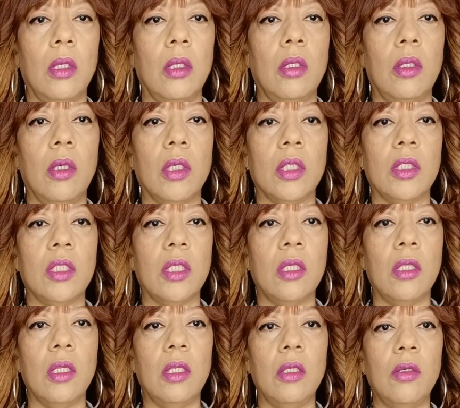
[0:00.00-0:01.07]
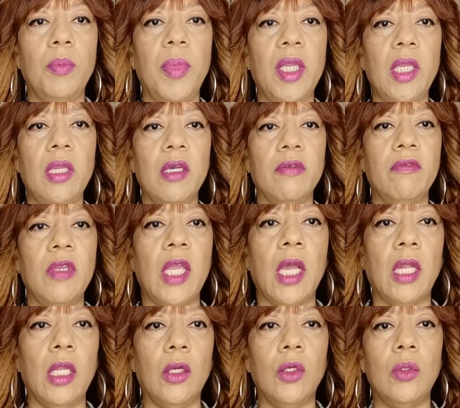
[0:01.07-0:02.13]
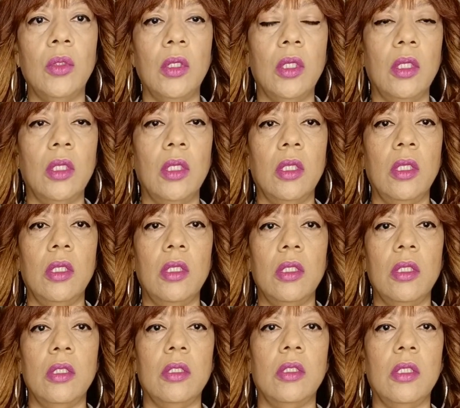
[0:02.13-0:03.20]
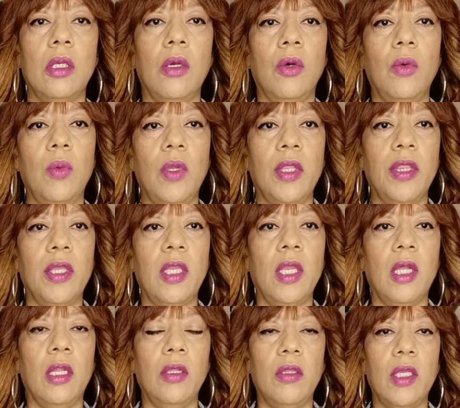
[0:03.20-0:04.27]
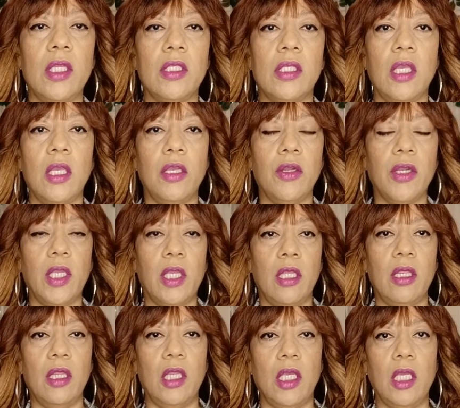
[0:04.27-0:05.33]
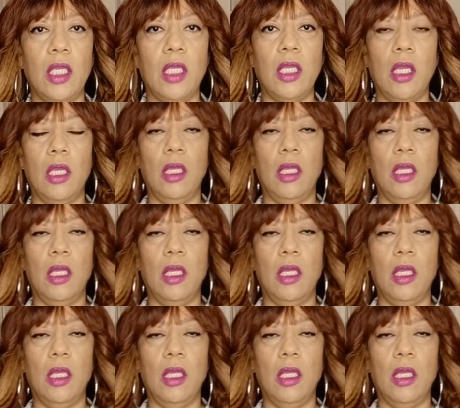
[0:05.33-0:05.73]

Y'all can see the little peak of yellow to go with the yellow that's here in the